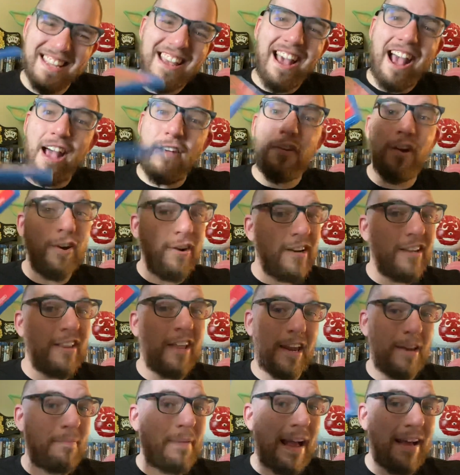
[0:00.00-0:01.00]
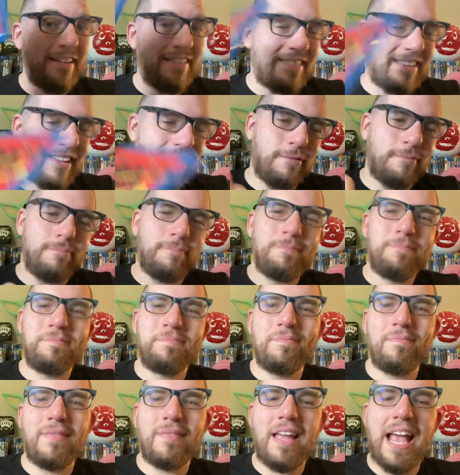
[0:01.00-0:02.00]
I've heard a lot about it, though.
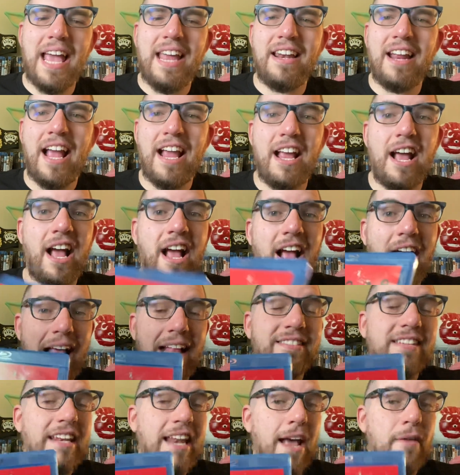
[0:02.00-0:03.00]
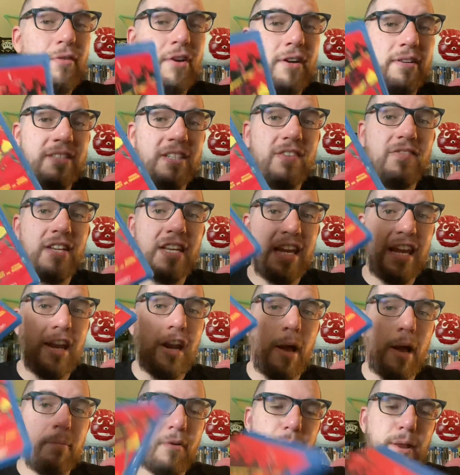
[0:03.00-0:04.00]
And I, I did have it on DVD and
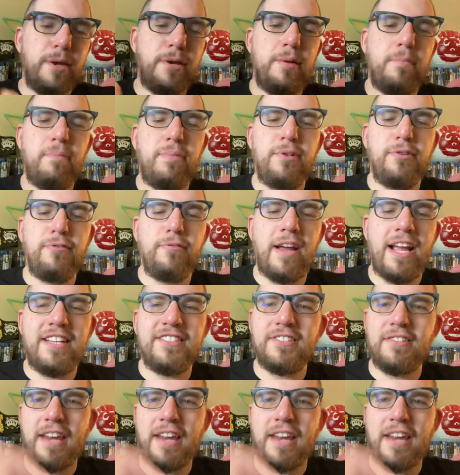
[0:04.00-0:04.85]
upgraded to Blu-ray, so